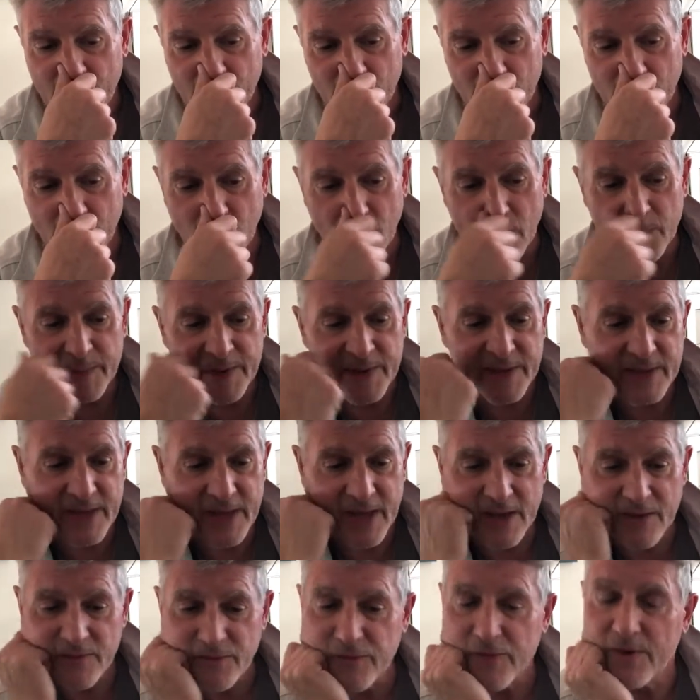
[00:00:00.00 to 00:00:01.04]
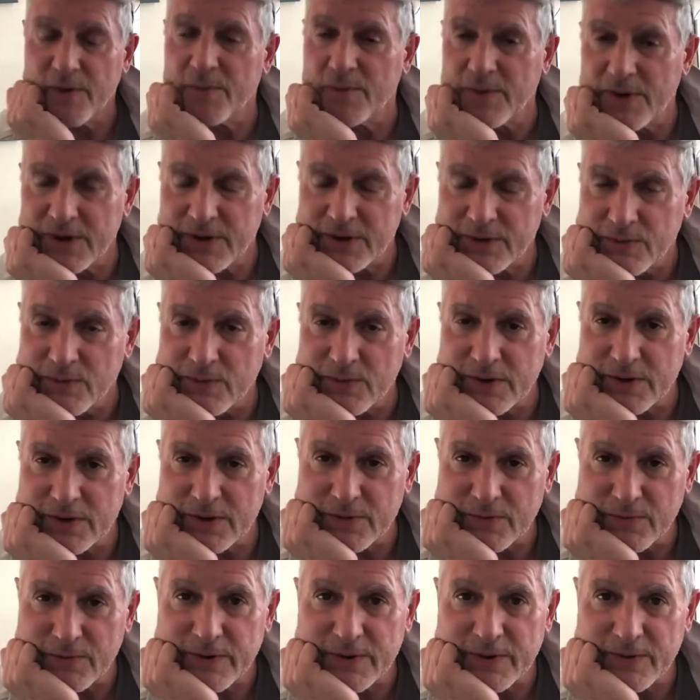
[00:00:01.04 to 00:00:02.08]
We're hoping that from Art
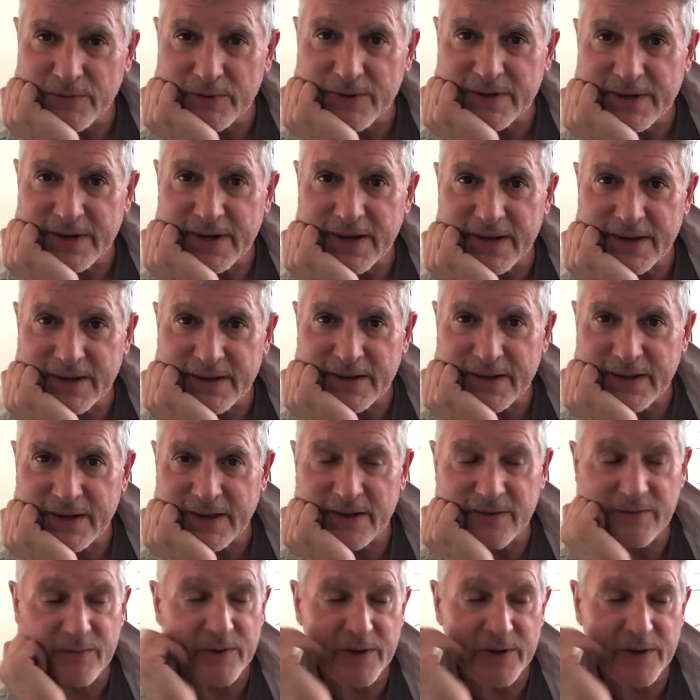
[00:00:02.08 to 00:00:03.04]
1, we retain the kids.